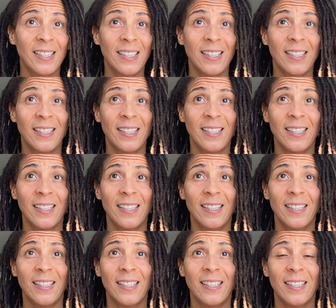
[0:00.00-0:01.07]

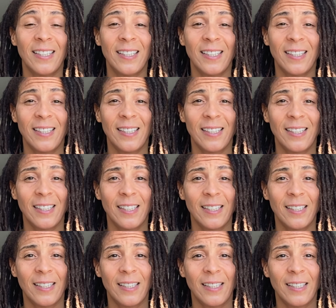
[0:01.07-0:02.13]

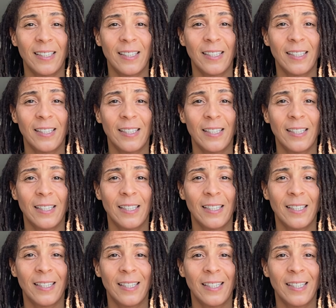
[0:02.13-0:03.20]

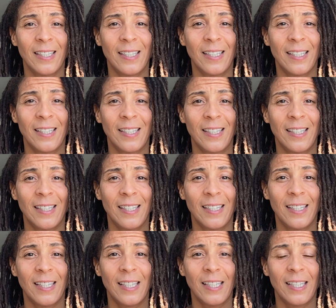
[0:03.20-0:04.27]

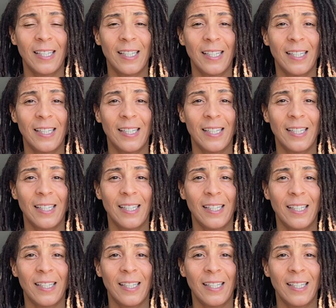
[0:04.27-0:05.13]
[no speech]